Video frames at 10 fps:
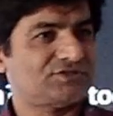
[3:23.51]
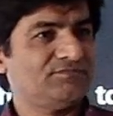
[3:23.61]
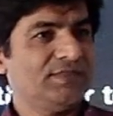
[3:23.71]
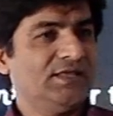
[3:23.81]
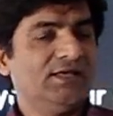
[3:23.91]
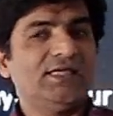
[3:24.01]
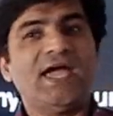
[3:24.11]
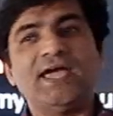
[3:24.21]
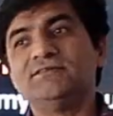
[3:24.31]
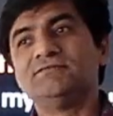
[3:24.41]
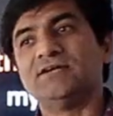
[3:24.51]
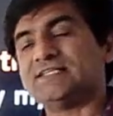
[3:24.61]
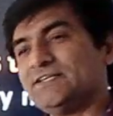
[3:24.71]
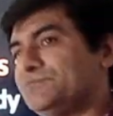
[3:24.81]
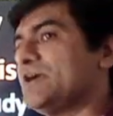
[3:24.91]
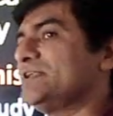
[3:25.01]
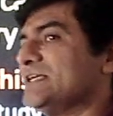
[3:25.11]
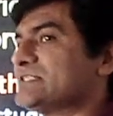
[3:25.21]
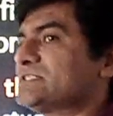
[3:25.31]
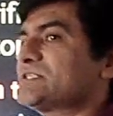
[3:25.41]
And as if that
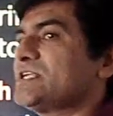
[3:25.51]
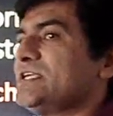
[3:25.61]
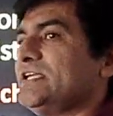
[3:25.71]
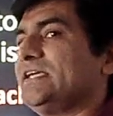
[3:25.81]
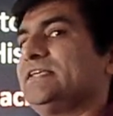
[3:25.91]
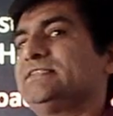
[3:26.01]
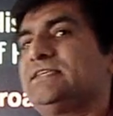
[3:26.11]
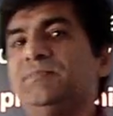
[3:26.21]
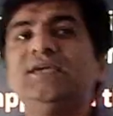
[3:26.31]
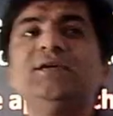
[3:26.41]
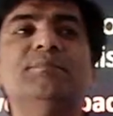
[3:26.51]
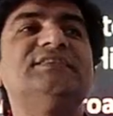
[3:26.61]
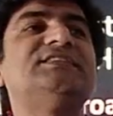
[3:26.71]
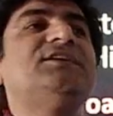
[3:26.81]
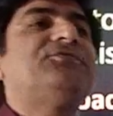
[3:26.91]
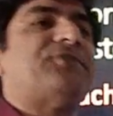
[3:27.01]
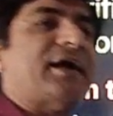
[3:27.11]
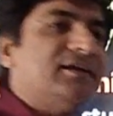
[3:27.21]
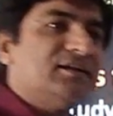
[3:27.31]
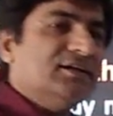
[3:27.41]
history is being mythified
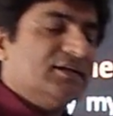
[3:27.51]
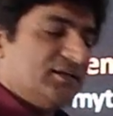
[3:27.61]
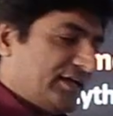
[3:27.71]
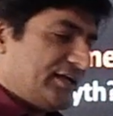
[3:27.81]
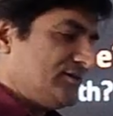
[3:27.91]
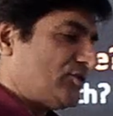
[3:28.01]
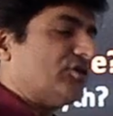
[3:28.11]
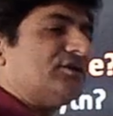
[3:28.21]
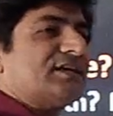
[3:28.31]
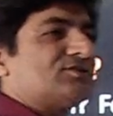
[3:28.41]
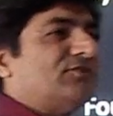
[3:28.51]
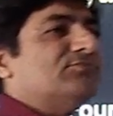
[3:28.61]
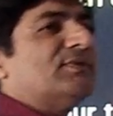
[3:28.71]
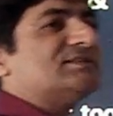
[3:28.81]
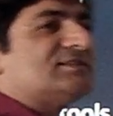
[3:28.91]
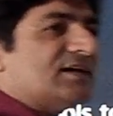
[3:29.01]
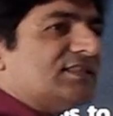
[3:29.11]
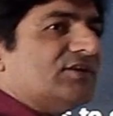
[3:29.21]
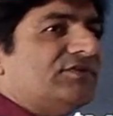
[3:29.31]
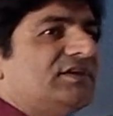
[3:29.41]
in context of Mansa Devi
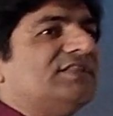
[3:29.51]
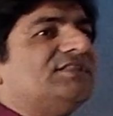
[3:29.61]
and Chand